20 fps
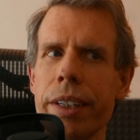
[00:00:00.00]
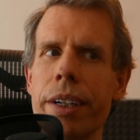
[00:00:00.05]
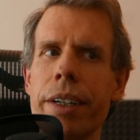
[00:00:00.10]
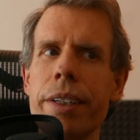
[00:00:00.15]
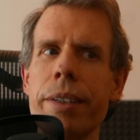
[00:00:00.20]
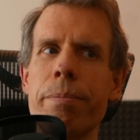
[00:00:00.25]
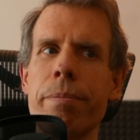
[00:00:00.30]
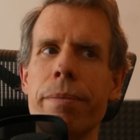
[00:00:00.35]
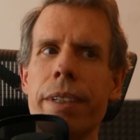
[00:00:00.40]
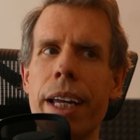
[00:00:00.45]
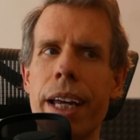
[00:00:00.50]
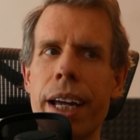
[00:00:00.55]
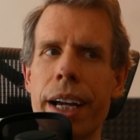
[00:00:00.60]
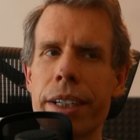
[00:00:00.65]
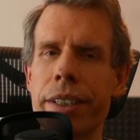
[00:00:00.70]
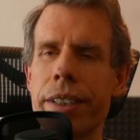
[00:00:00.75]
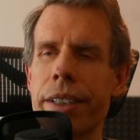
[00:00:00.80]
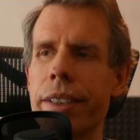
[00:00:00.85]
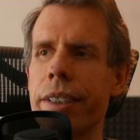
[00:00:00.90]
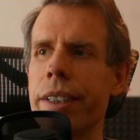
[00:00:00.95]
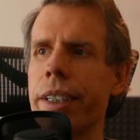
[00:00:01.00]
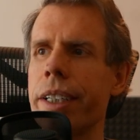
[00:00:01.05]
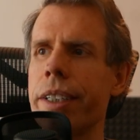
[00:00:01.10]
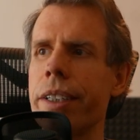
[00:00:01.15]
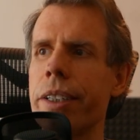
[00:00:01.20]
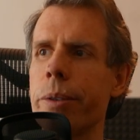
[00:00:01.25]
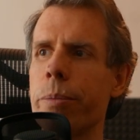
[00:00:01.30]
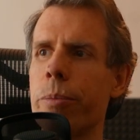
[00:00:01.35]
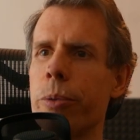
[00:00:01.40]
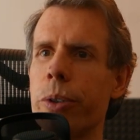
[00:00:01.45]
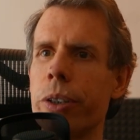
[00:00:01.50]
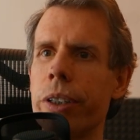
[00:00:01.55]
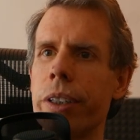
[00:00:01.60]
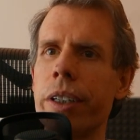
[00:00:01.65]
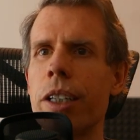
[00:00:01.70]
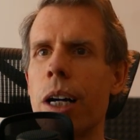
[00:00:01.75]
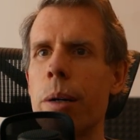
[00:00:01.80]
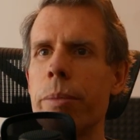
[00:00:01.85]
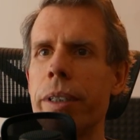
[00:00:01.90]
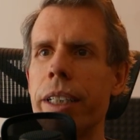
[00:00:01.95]
The on-axis light is more
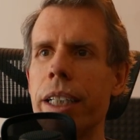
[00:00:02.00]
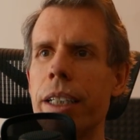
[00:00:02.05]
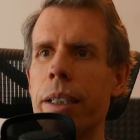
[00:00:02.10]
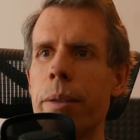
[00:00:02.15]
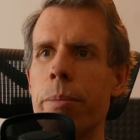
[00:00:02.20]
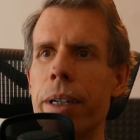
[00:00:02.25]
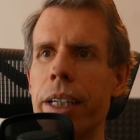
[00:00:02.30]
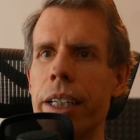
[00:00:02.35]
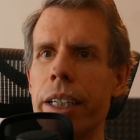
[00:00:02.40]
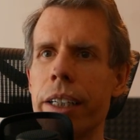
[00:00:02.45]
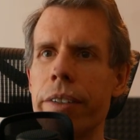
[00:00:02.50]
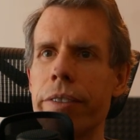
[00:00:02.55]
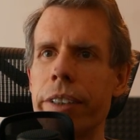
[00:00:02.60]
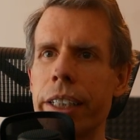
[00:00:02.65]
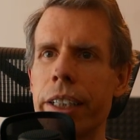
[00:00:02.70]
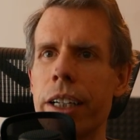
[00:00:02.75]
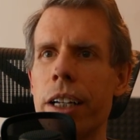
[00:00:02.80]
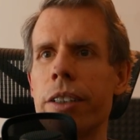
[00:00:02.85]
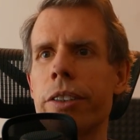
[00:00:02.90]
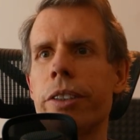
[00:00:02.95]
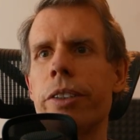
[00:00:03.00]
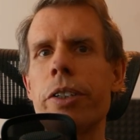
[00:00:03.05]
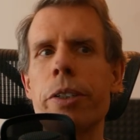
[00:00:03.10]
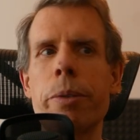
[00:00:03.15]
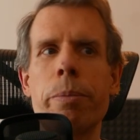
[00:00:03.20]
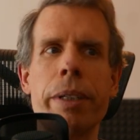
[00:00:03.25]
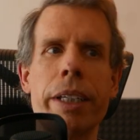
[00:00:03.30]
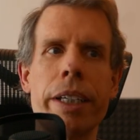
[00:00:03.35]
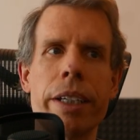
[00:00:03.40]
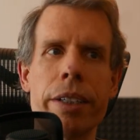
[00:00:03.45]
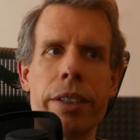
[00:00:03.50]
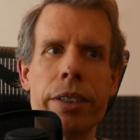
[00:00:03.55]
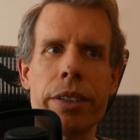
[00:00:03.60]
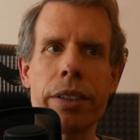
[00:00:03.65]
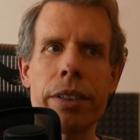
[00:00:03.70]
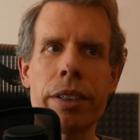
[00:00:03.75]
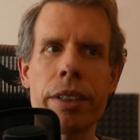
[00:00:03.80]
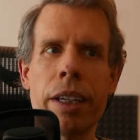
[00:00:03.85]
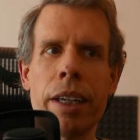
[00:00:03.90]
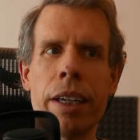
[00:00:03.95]
dominated by a given color just
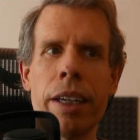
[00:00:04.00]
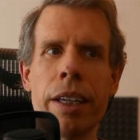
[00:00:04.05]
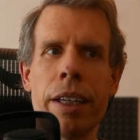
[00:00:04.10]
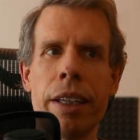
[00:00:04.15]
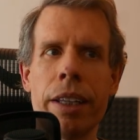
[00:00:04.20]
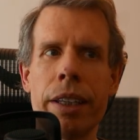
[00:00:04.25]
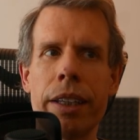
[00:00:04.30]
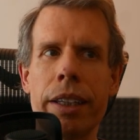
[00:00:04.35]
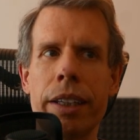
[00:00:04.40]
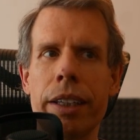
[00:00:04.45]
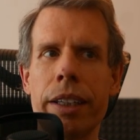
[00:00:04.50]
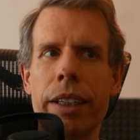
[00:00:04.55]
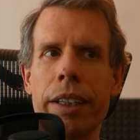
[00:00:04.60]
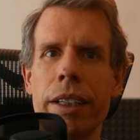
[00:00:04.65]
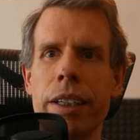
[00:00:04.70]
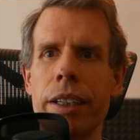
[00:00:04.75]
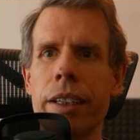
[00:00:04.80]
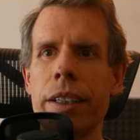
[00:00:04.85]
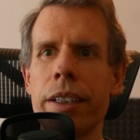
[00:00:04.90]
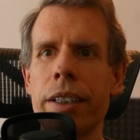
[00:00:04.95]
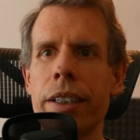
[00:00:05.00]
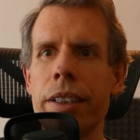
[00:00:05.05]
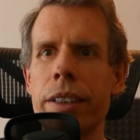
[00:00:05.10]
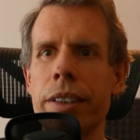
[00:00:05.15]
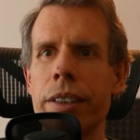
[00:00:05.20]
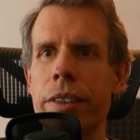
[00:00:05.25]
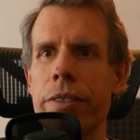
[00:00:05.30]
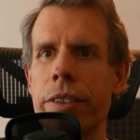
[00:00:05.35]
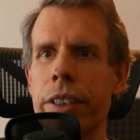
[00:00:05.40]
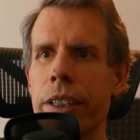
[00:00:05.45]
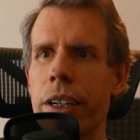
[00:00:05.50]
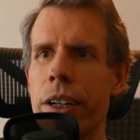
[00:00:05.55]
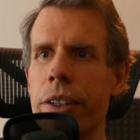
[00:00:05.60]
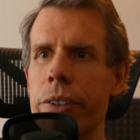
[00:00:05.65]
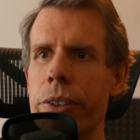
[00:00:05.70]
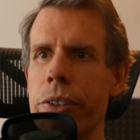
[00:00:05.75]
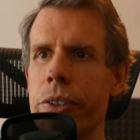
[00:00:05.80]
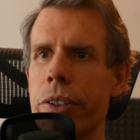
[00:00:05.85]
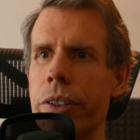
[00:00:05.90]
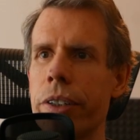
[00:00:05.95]
because the different
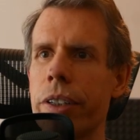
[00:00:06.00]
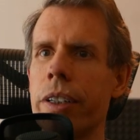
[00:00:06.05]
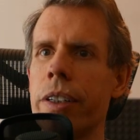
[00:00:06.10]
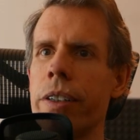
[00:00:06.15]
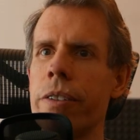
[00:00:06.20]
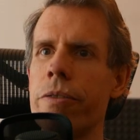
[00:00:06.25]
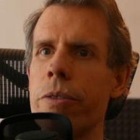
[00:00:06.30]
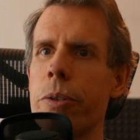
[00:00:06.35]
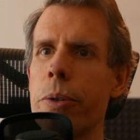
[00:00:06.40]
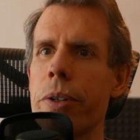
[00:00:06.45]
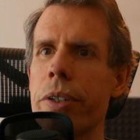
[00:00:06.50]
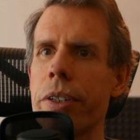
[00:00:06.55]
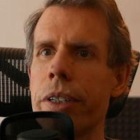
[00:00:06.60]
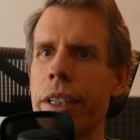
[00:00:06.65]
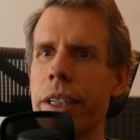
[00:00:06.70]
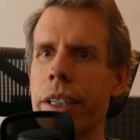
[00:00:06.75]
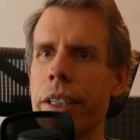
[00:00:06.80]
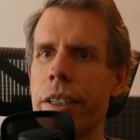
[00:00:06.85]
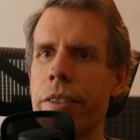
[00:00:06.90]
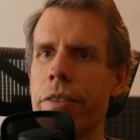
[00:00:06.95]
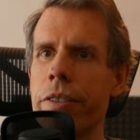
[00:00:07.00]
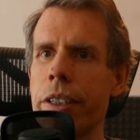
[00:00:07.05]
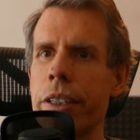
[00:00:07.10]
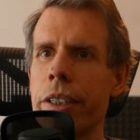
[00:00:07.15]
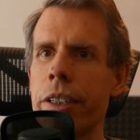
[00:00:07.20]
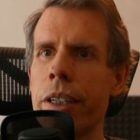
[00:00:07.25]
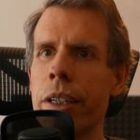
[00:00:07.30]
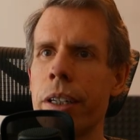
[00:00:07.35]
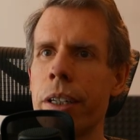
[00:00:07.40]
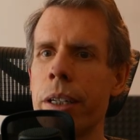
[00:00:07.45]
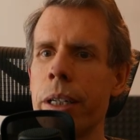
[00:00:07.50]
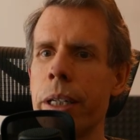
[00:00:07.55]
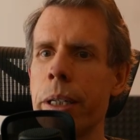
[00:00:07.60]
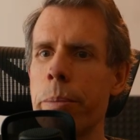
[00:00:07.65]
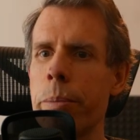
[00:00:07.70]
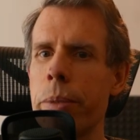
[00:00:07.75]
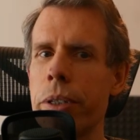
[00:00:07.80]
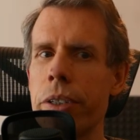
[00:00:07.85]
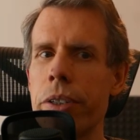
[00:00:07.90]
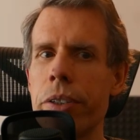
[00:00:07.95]
colors are focusing in different
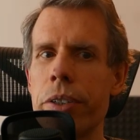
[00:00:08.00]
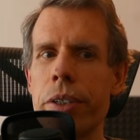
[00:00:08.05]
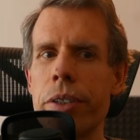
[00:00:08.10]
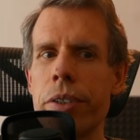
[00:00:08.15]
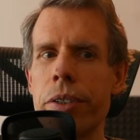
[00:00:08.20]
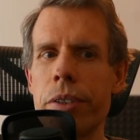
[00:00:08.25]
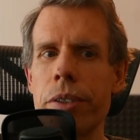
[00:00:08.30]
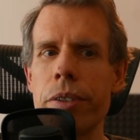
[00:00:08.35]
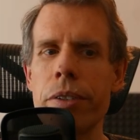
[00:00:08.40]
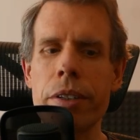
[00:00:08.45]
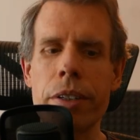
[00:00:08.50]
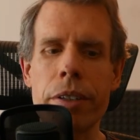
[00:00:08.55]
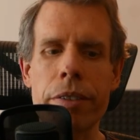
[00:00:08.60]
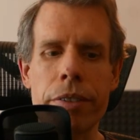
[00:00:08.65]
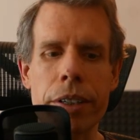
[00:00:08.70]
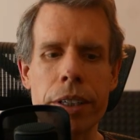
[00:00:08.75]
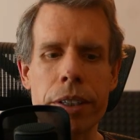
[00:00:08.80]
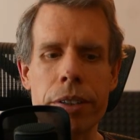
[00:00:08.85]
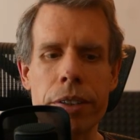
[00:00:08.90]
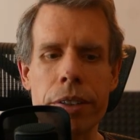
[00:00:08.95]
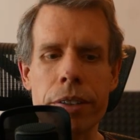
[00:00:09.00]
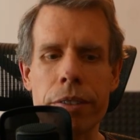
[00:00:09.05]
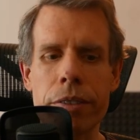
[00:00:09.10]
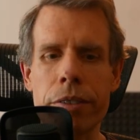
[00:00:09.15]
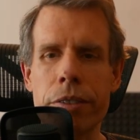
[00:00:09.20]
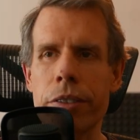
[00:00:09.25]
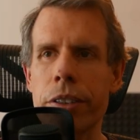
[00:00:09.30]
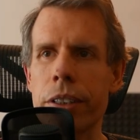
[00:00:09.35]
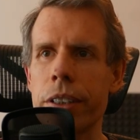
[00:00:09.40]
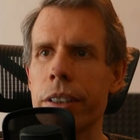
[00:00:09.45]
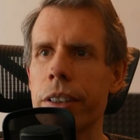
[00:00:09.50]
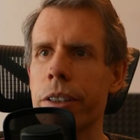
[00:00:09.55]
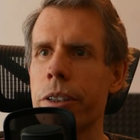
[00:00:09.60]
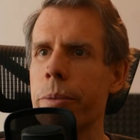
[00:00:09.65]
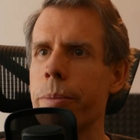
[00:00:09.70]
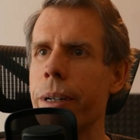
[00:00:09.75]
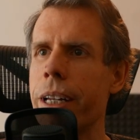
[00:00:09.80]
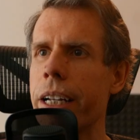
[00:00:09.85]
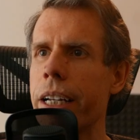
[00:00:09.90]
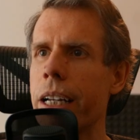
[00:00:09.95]
positions due to the effects of
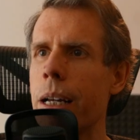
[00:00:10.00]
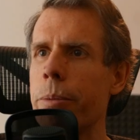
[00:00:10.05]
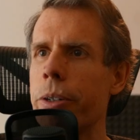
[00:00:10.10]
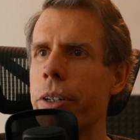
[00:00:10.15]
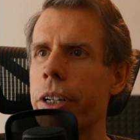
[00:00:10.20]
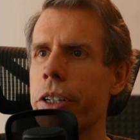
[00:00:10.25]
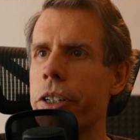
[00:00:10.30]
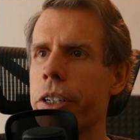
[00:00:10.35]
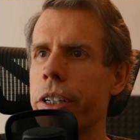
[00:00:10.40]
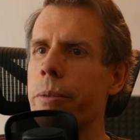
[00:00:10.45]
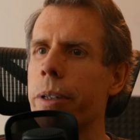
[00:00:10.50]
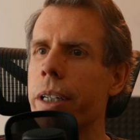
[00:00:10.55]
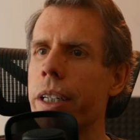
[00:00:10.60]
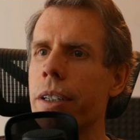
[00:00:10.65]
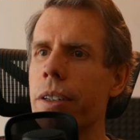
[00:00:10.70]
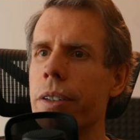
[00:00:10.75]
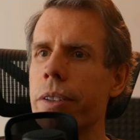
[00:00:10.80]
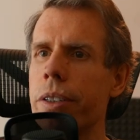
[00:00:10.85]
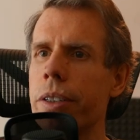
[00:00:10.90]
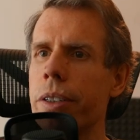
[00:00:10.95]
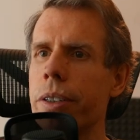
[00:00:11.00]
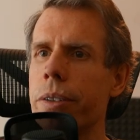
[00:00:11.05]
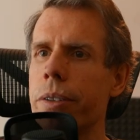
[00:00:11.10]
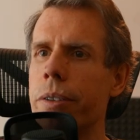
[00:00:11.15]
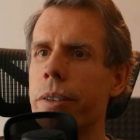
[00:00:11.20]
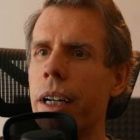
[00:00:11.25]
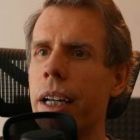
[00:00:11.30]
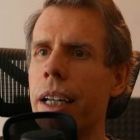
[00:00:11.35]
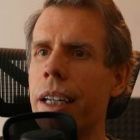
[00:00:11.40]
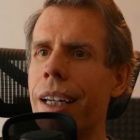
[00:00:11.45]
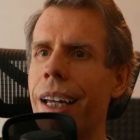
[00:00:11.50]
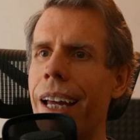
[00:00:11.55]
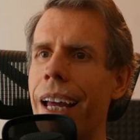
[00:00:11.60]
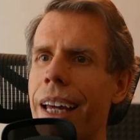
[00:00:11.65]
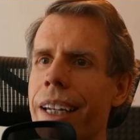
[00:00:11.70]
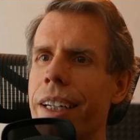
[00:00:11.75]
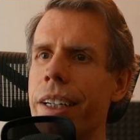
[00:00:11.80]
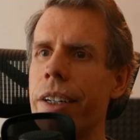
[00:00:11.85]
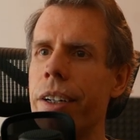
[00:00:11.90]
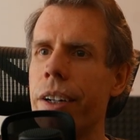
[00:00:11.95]
chromatic aberration. We can also
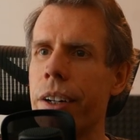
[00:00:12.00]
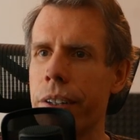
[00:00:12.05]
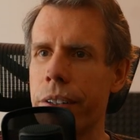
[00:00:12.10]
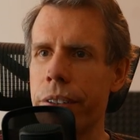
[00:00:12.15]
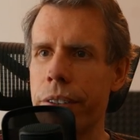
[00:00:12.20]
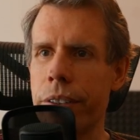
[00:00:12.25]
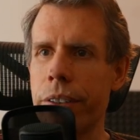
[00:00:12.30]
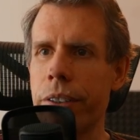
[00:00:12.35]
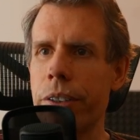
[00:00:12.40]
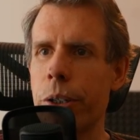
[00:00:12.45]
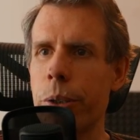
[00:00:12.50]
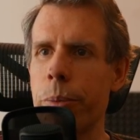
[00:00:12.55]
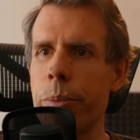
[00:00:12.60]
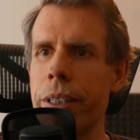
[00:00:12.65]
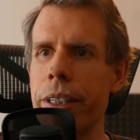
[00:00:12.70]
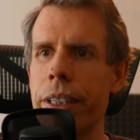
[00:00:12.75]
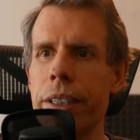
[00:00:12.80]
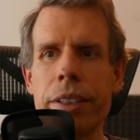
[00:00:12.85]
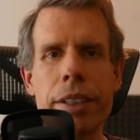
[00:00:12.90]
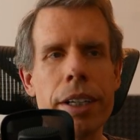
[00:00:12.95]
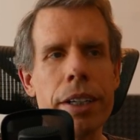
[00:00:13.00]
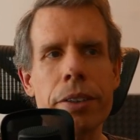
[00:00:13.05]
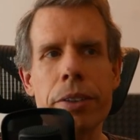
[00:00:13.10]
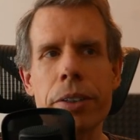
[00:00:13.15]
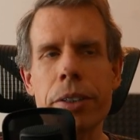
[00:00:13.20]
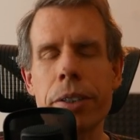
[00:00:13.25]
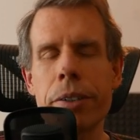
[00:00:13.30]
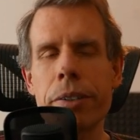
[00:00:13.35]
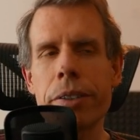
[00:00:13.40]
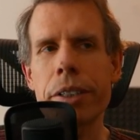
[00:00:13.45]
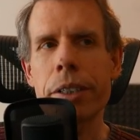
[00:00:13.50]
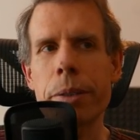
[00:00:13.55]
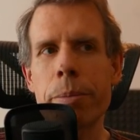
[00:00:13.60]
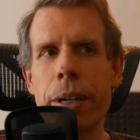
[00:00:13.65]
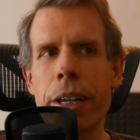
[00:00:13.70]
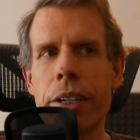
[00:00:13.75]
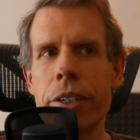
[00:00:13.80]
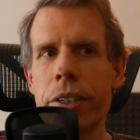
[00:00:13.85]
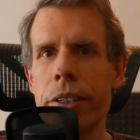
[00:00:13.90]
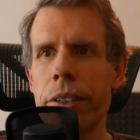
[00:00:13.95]
add another term in this Taylor series
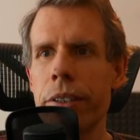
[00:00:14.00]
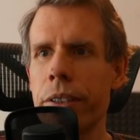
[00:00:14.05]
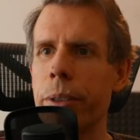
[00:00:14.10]
expansion.